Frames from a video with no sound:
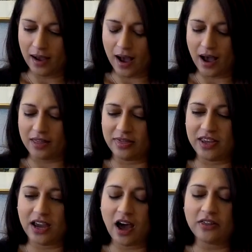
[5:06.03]

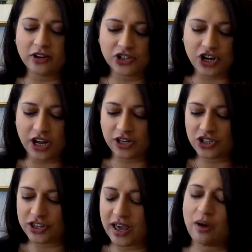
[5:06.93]
The other change
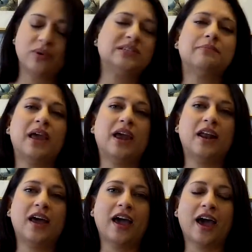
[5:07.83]
that was
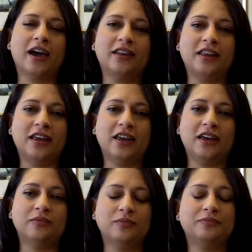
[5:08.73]
made at
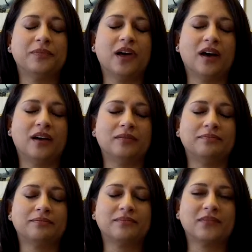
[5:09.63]
the
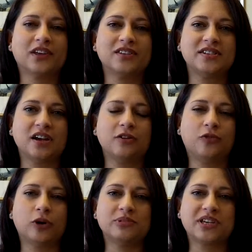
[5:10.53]
Standard
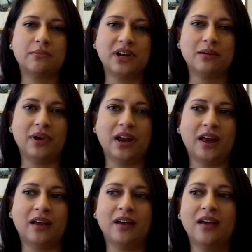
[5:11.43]
Forms Committee
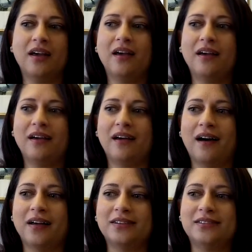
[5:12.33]
meeting
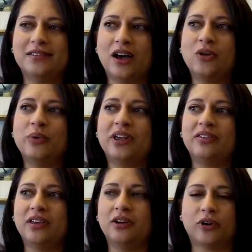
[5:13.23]
dealt
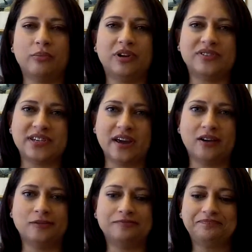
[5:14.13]
with the agreement of
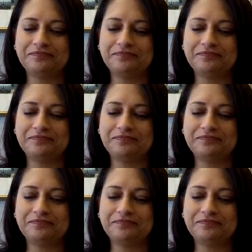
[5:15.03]
sale